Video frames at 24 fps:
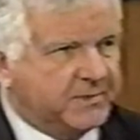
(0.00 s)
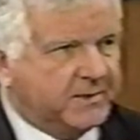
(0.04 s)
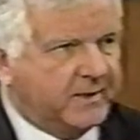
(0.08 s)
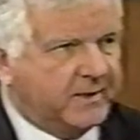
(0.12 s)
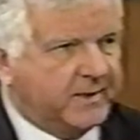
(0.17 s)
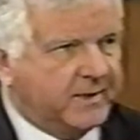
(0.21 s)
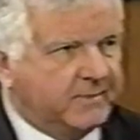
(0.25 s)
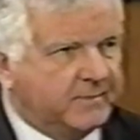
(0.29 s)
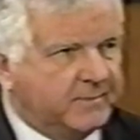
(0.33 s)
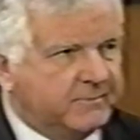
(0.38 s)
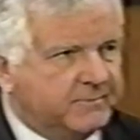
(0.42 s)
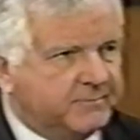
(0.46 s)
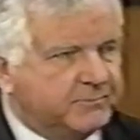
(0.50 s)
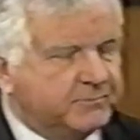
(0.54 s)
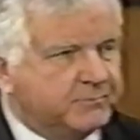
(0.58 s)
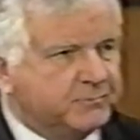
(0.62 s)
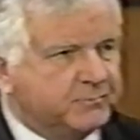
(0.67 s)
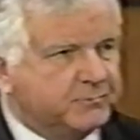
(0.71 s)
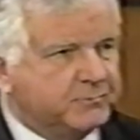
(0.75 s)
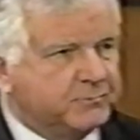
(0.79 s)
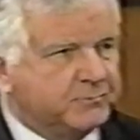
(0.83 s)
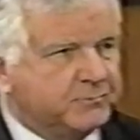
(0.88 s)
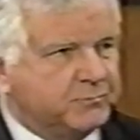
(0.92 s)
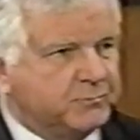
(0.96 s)
Now, talk to me
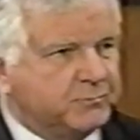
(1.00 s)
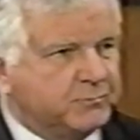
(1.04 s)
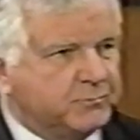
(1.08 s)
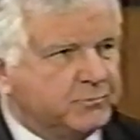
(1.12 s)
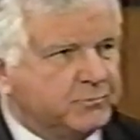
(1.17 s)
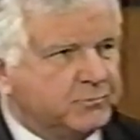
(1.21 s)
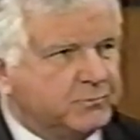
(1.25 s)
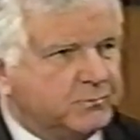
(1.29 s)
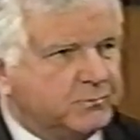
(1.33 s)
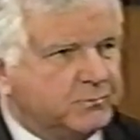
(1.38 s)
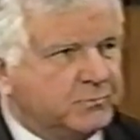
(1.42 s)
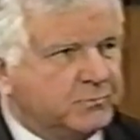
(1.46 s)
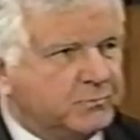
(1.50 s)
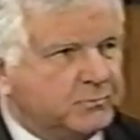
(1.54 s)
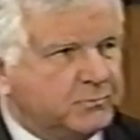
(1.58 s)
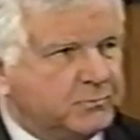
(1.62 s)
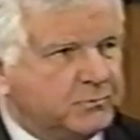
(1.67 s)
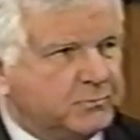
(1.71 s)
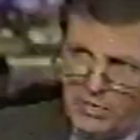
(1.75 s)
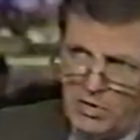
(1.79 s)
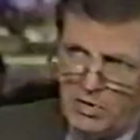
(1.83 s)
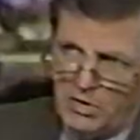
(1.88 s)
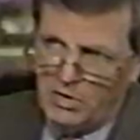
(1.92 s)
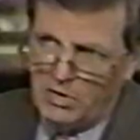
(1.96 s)
about the tone of this
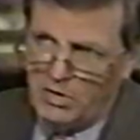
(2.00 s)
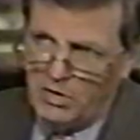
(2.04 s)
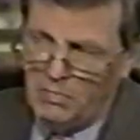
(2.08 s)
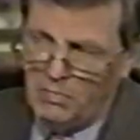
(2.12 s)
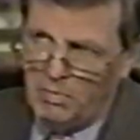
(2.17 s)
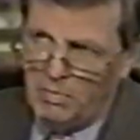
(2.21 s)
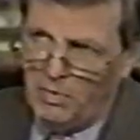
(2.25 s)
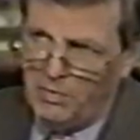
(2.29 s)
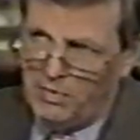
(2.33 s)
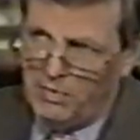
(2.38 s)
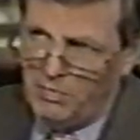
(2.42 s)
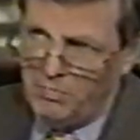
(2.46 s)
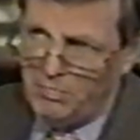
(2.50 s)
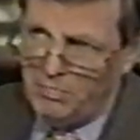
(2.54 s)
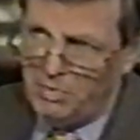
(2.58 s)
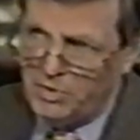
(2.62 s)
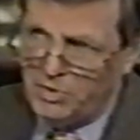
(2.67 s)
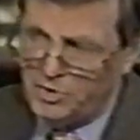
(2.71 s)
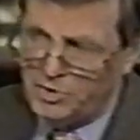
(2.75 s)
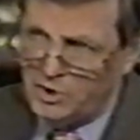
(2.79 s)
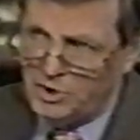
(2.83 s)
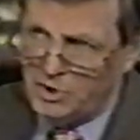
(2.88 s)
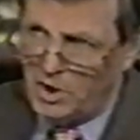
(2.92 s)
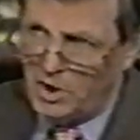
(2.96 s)
briefing. You both have been
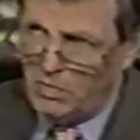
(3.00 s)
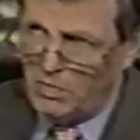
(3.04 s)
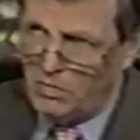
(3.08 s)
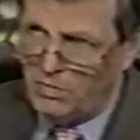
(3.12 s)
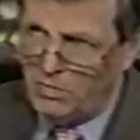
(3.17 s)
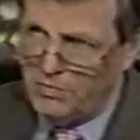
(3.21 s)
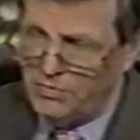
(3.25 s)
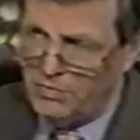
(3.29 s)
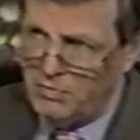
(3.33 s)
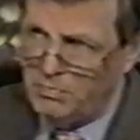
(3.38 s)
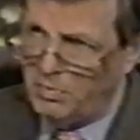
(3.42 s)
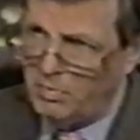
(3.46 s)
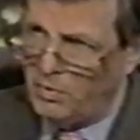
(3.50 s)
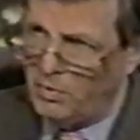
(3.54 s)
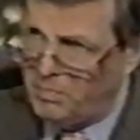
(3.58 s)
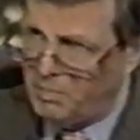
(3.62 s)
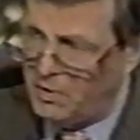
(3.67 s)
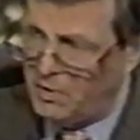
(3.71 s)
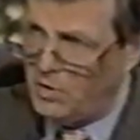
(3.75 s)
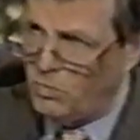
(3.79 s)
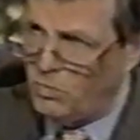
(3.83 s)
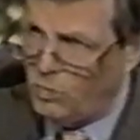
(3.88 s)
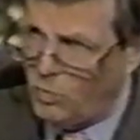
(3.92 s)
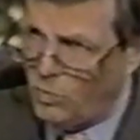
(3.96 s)
generals. You've both been in
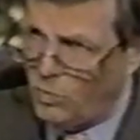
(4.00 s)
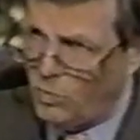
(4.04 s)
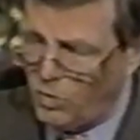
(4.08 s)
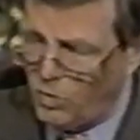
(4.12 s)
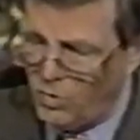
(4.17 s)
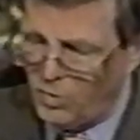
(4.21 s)
wars.